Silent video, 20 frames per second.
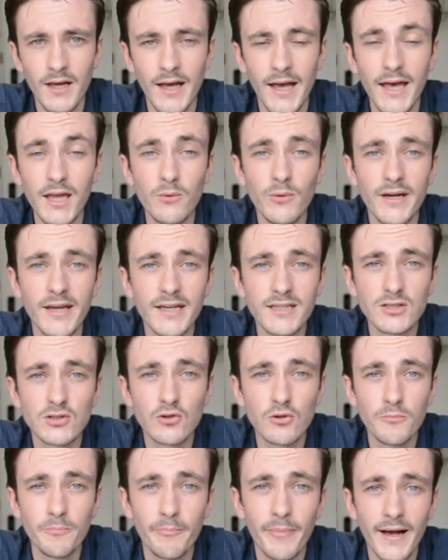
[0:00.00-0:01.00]
Anyway, it's
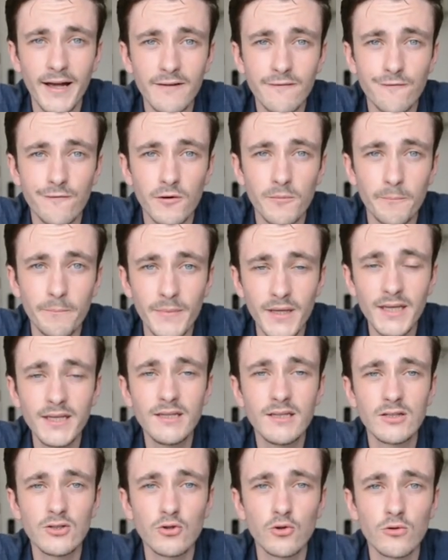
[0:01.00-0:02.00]
goodbye from me,
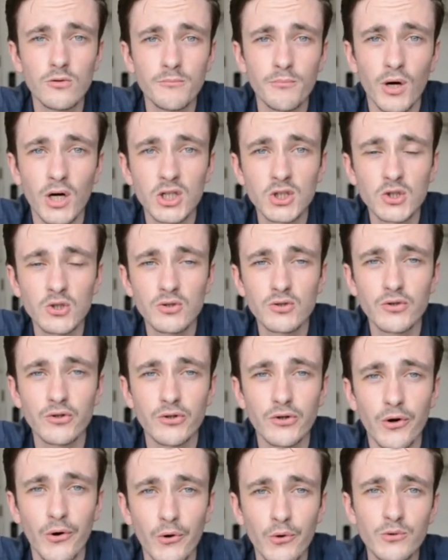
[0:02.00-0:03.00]
Euan Marshall, your
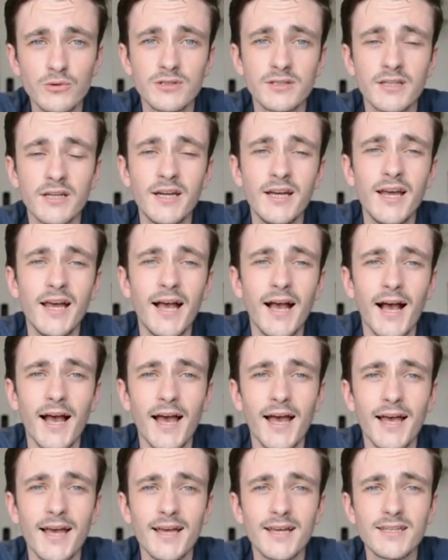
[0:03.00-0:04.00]
host,
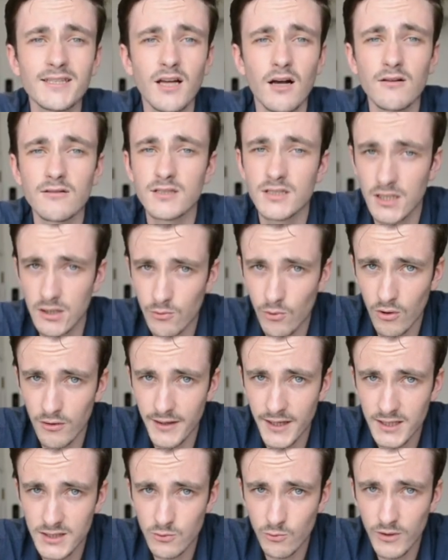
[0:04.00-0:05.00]
and I'll see you all
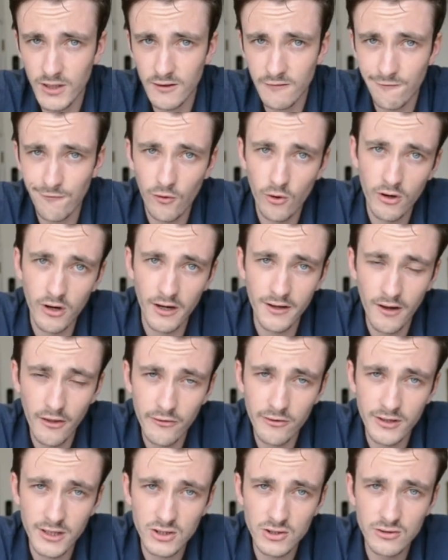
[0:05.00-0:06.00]
next week for
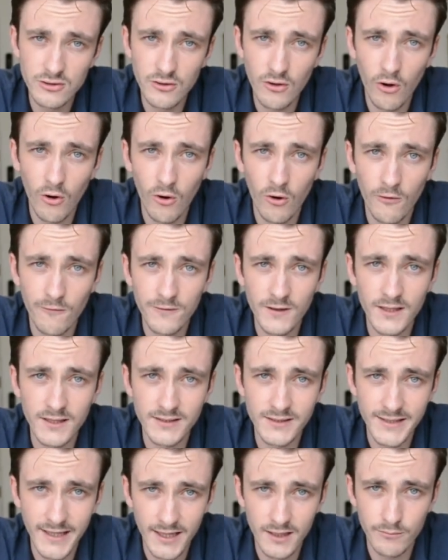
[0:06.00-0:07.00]
another edition of
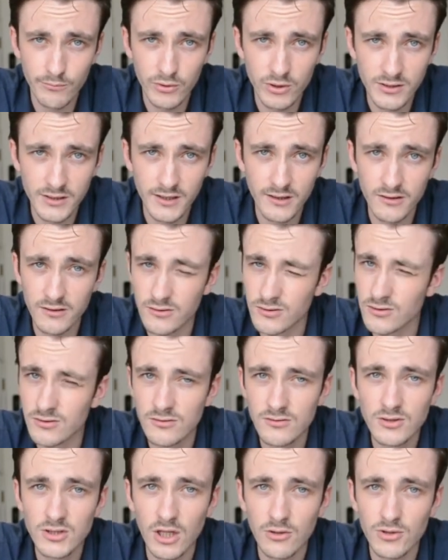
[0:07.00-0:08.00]
Gazeta Brasil. Ciao,